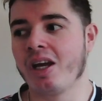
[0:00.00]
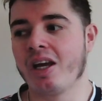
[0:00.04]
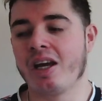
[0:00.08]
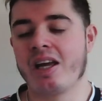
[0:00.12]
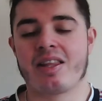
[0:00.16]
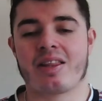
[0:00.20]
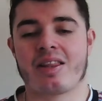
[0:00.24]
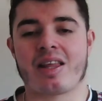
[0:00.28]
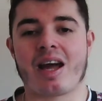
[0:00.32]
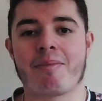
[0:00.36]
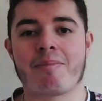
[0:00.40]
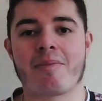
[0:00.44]

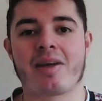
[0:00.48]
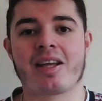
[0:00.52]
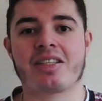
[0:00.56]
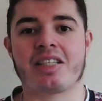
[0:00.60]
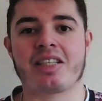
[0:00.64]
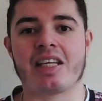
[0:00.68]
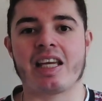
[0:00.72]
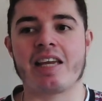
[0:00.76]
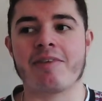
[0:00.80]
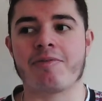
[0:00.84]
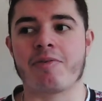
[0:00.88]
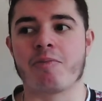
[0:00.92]
that makes it
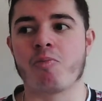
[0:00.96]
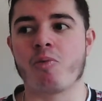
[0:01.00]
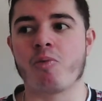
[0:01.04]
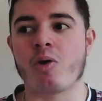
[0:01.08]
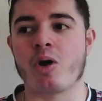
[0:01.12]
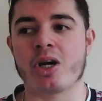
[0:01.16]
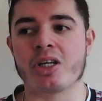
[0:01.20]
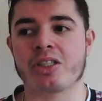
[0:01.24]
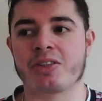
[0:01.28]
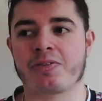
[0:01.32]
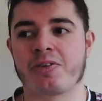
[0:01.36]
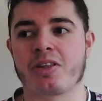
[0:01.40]
even
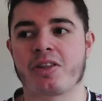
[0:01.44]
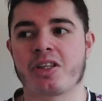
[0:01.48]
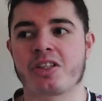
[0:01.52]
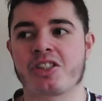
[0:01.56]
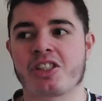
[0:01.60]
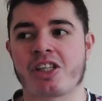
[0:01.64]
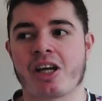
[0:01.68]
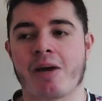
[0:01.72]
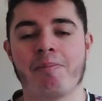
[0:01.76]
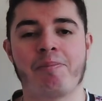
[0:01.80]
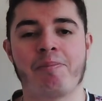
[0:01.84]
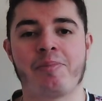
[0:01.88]
worse for the
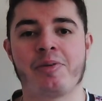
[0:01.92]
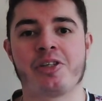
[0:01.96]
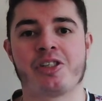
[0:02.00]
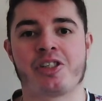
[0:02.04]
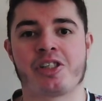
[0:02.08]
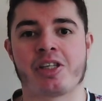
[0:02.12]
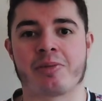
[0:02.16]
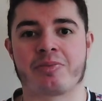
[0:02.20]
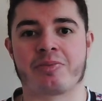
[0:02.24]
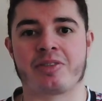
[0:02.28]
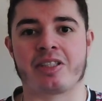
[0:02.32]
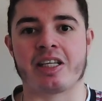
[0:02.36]

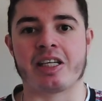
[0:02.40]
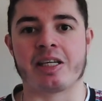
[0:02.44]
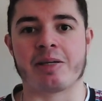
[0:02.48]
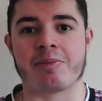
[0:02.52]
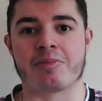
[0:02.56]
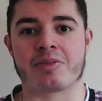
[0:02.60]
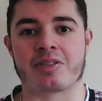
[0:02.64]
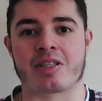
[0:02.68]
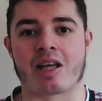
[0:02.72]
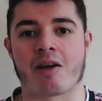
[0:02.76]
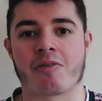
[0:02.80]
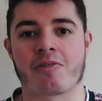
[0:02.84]
Championship teams
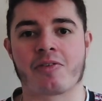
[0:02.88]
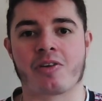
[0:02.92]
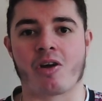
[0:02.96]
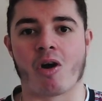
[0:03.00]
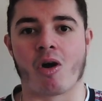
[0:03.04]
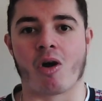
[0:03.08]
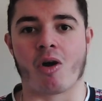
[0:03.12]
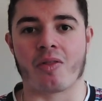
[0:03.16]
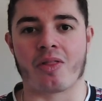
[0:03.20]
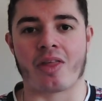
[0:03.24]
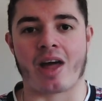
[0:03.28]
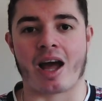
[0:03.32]
that have
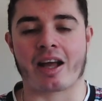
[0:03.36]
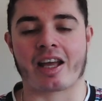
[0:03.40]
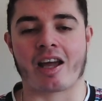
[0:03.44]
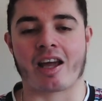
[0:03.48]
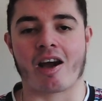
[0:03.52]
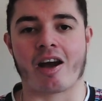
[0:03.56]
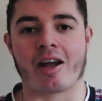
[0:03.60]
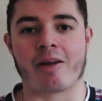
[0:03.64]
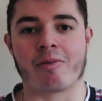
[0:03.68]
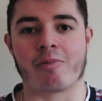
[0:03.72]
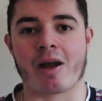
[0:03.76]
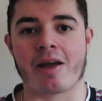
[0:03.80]
got that
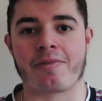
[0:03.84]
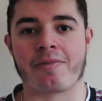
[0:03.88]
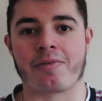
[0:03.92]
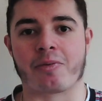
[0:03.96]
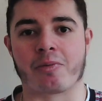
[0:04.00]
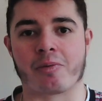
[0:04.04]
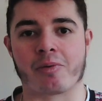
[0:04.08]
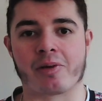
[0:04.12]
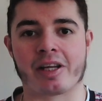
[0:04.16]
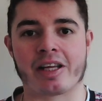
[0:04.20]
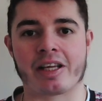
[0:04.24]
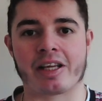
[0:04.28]
guy
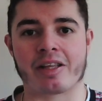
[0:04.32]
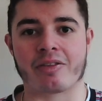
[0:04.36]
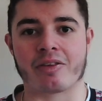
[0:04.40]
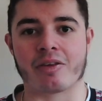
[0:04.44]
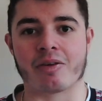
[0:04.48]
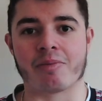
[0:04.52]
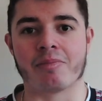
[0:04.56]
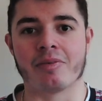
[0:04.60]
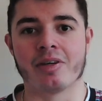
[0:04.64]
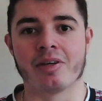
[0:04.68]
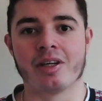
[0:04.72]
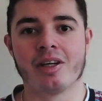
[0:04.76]
refereeing
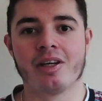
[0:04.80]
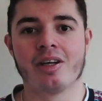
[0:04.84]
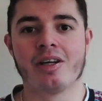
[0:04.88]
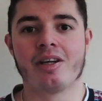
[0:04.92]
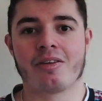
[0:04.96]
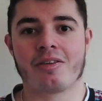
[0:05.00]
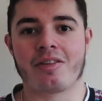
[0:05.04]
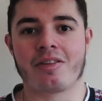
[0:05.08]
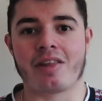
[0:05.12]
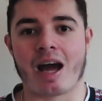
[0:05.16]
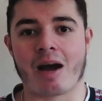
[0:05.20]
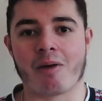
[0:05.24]
them
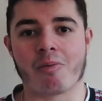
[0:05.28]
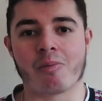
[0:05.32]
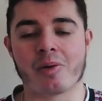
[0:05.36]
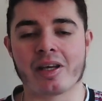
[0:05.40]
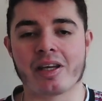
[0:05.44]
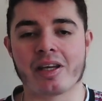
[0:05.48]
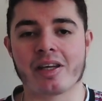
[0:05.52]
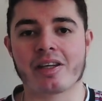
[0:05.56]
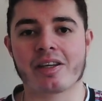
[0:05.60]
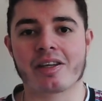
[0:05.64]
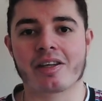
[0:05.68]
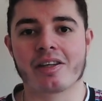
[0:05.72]
that
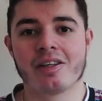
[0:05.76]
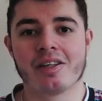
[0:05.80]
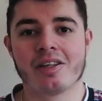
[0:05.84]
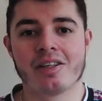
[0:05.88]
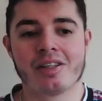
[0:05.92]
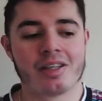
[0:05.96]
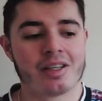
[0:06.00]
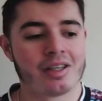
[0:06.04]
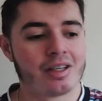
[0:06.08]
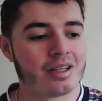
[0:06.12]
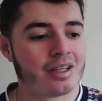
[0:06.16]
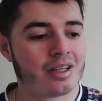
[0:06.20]
week.
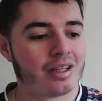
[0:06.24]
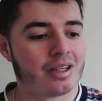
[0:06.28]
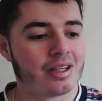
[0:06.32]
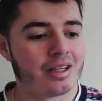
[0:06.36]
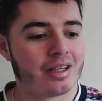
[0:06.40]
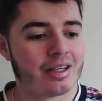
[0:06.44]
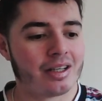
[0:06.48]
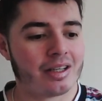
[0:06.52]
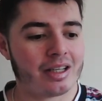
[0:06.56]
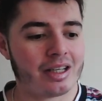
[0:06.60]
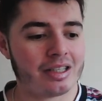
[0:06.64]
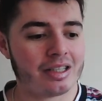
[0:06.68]

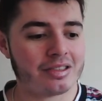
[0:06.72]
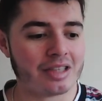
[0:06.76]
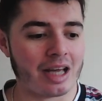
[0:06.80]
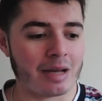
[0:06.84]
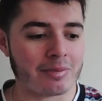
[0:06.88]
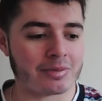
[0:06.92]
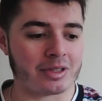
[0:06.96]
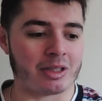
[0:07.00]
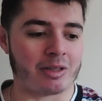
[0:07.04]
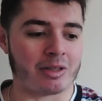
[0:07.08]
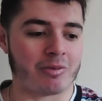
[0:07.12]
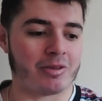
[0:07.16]
It's
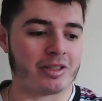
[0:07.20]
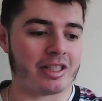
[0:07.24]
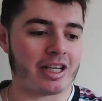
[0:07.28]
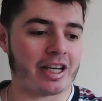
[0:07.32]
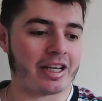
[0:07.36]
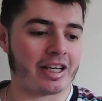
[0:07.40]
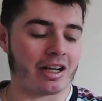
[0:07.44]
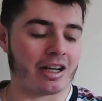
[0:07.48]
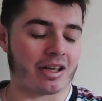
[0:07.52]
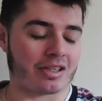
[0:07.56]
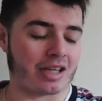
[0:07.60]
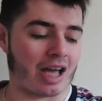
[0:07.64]
absolutely
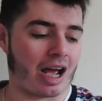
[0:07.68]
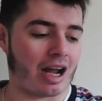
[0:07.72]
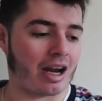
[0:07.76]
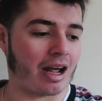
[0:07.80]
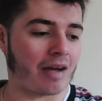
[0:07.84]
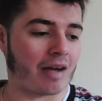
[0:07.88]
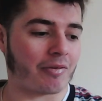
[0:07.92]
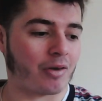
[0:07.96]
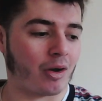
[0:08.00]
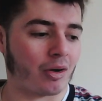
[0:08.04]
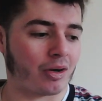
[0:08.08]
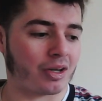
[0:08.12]
ridiculous. And I've
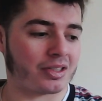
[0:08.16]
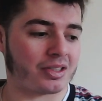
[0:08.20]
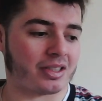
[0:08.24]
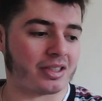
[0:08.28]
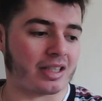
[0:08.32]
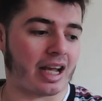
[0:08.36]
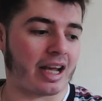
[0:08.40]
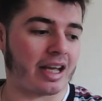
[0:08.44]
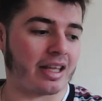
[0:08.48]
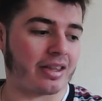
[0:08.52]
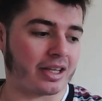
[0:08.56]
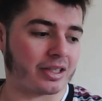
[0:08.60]
got to
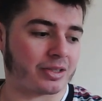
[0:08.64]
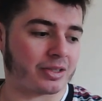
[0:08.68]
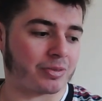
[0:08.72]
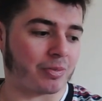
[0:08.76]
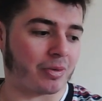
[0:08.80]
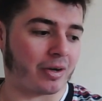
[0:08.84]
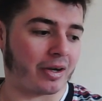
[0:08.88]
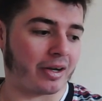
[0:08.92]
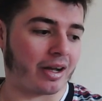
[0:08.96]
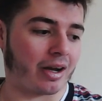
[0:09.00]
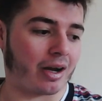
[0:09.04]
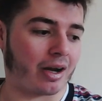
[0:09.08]
say this
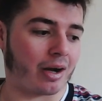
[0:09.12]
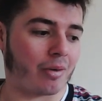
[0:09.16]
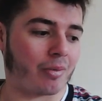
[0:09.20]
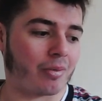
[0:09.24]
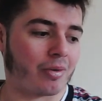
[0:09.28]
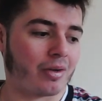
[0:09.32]
right now.